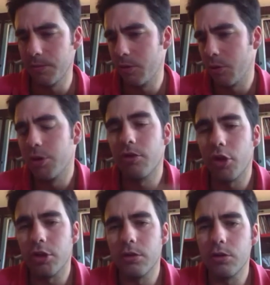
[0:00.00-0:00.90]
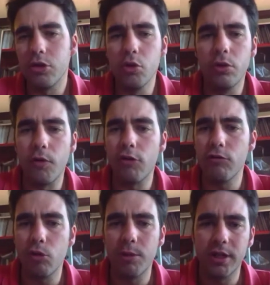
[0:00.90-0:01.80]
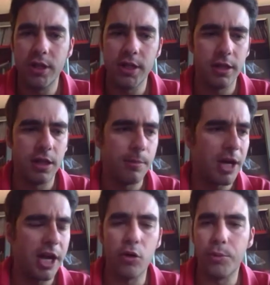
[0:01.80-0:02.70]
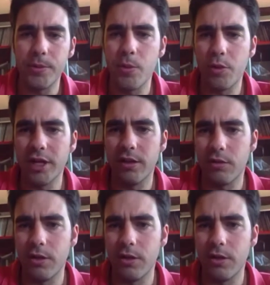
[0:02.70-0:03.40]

so it's not huge volumes, but they buy our premium wines.